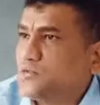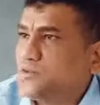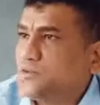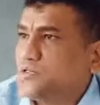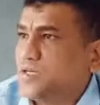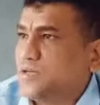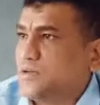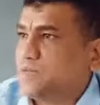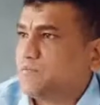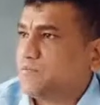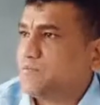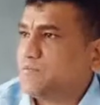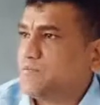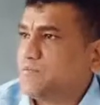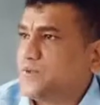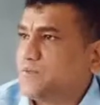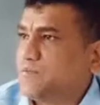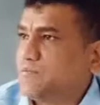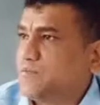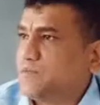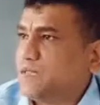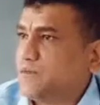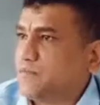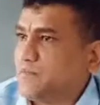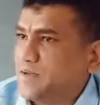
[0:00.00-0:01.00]
comes
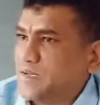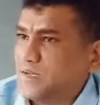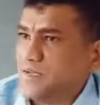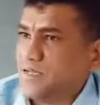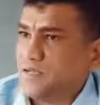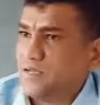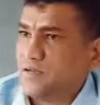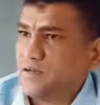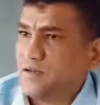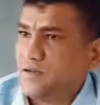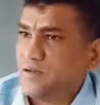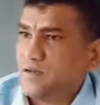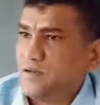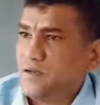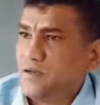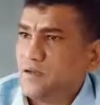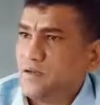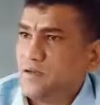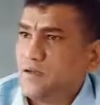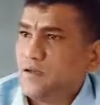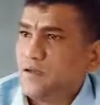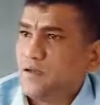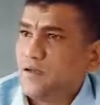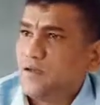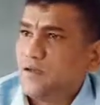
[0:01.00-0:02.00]
from the mother.
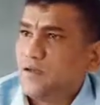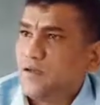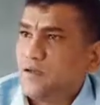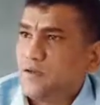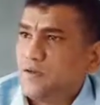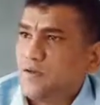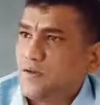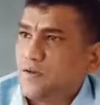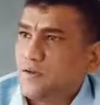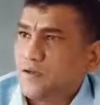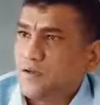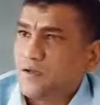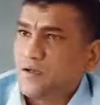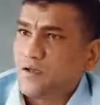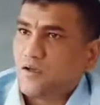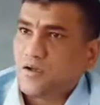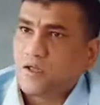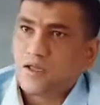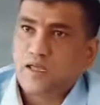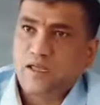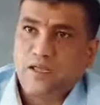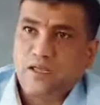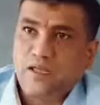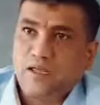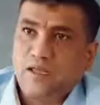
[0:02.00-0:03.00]

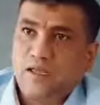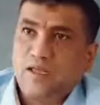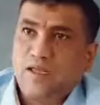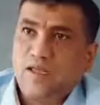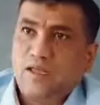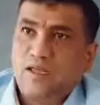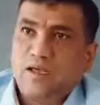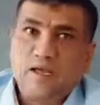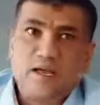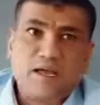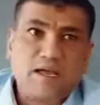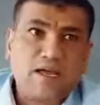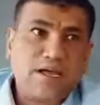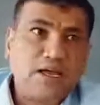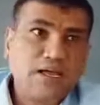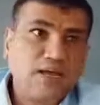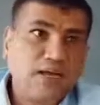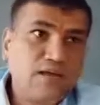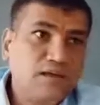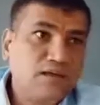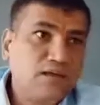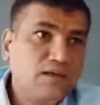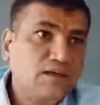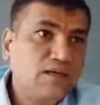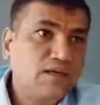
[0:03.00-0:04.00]
Okay,
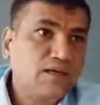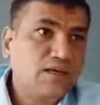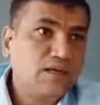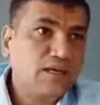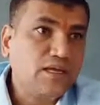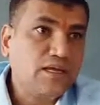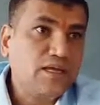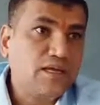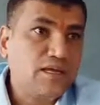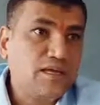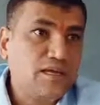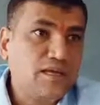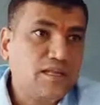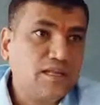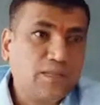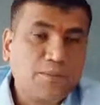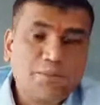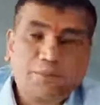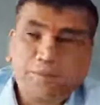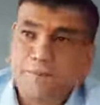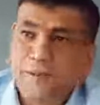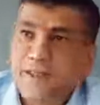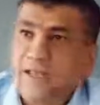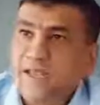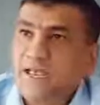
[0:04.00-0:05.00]
and in the
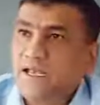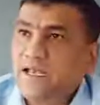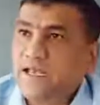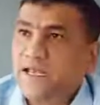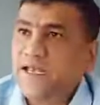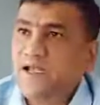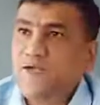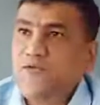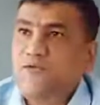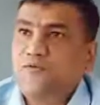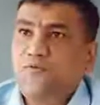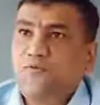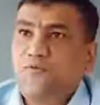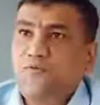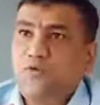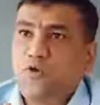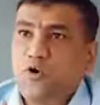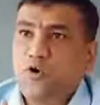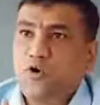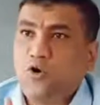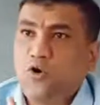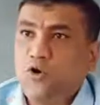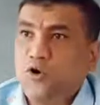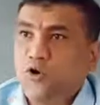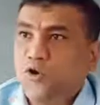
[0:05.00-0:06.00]
parent
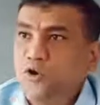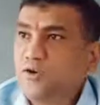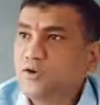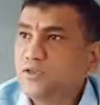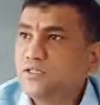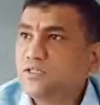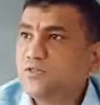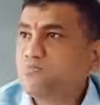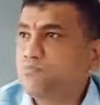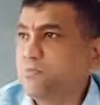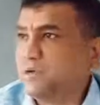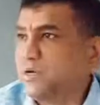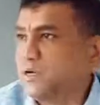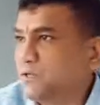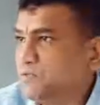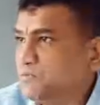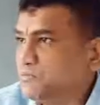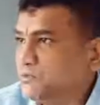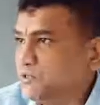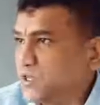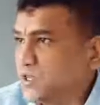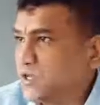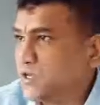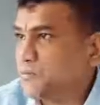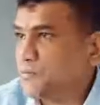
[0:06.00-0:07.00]
4
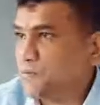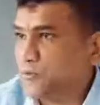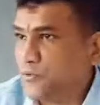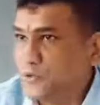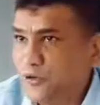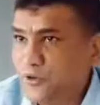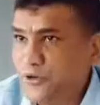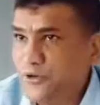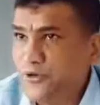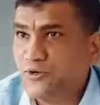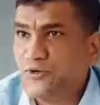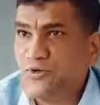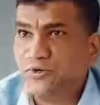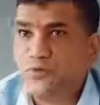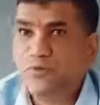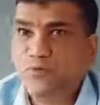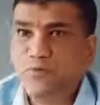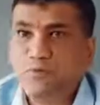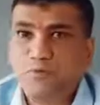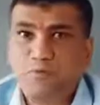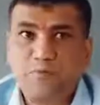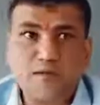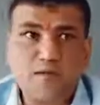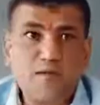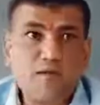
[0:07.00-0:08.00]
sperms are produced
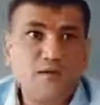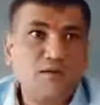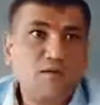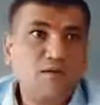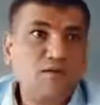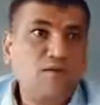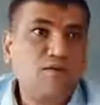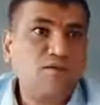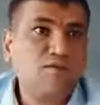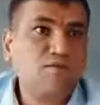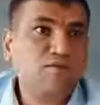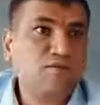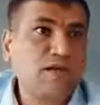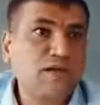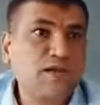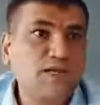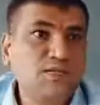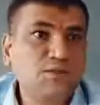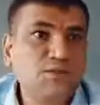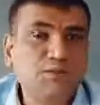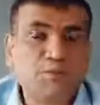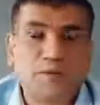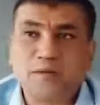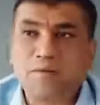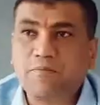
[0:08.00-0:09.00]
per one
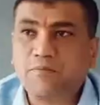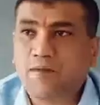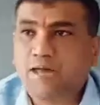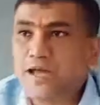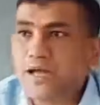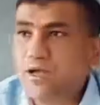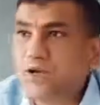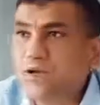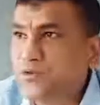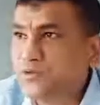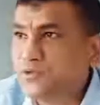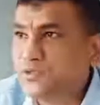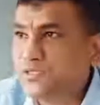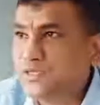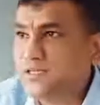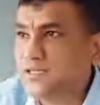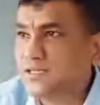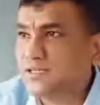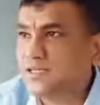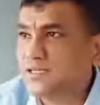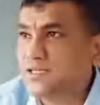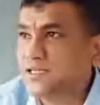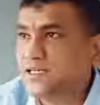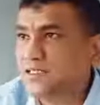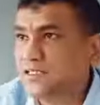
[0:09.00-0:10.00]

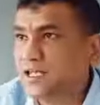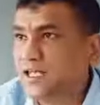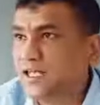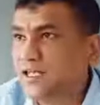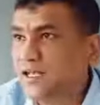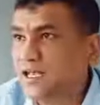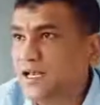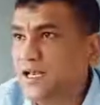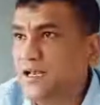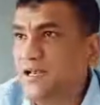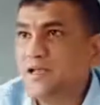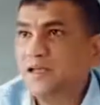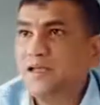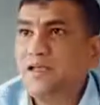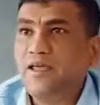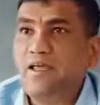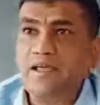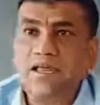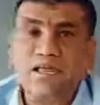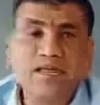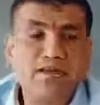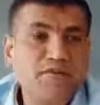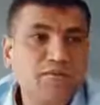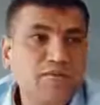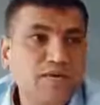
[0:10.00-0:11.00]
spermatogenetic cycle,
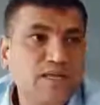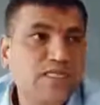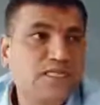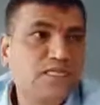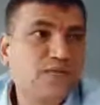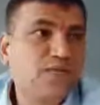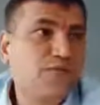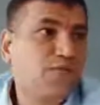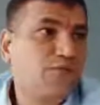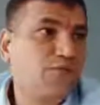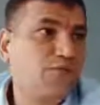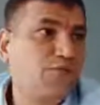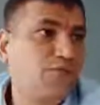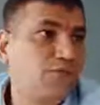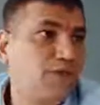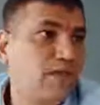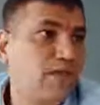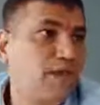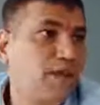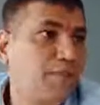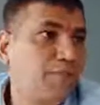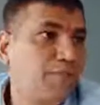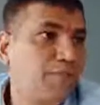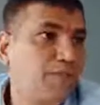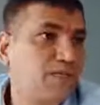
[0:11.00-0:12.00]
in which
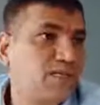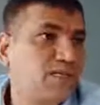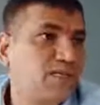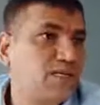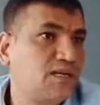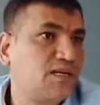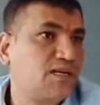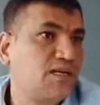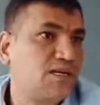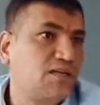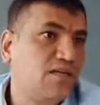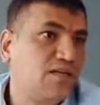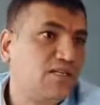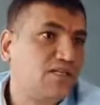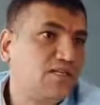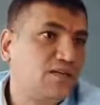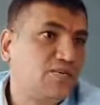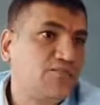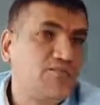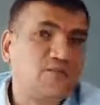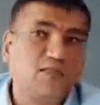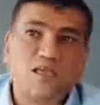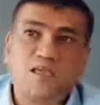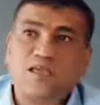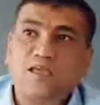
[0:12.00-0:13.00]
50%
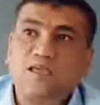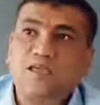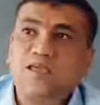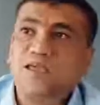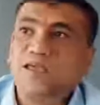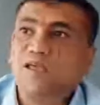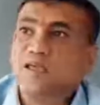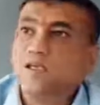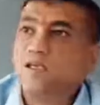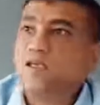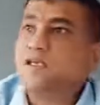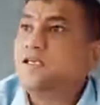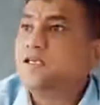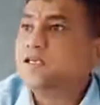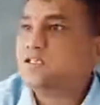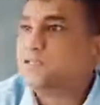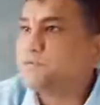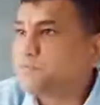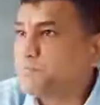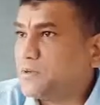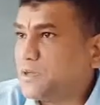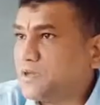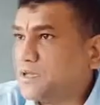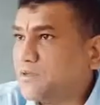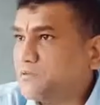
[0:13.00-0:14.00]
of the
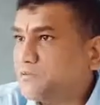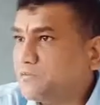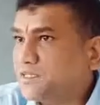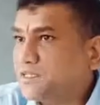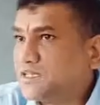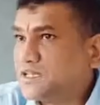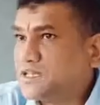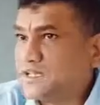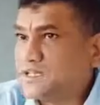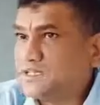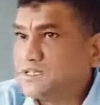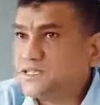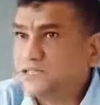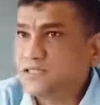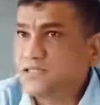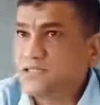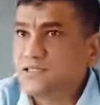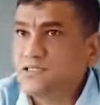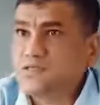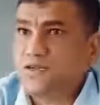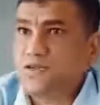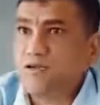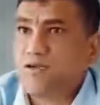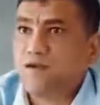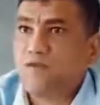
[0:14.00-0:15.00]
sperms
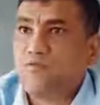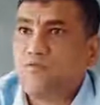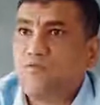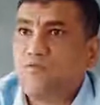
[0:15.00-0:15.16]
consist of